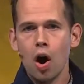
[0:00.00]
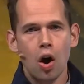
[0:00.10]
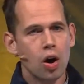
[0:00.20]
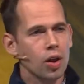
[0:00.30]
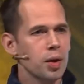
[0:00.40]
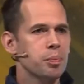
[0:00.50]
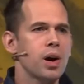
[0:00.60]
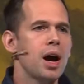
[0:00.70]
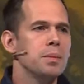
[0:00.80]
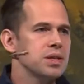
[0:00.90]
all the
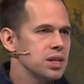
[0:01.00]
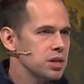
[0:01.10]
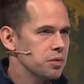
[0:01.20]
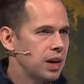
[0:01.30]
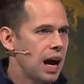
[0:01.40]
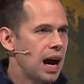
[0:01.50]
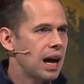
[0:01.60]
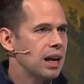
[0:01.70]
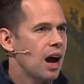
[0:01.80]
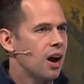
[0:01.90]
promises of
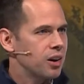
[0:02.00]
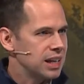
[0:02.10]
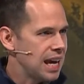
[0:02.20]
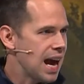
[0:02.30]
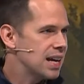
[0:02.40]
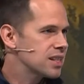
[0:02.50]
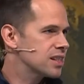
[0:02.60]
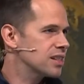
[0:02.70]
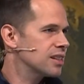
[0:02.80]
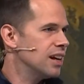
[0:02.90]
God are
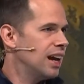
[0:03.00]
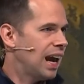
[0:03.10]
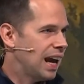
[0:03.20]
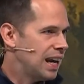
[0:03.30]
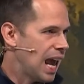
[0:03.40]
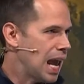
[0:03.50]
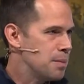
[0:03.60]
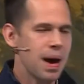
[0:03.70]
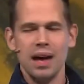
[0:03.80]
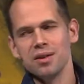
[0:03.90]
yes and
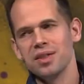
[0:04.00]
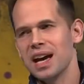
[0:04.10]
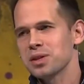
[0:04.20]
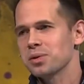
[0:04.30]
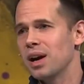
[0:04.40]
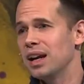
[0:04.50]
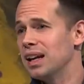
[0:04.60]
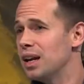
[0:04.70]
amen, or that's right.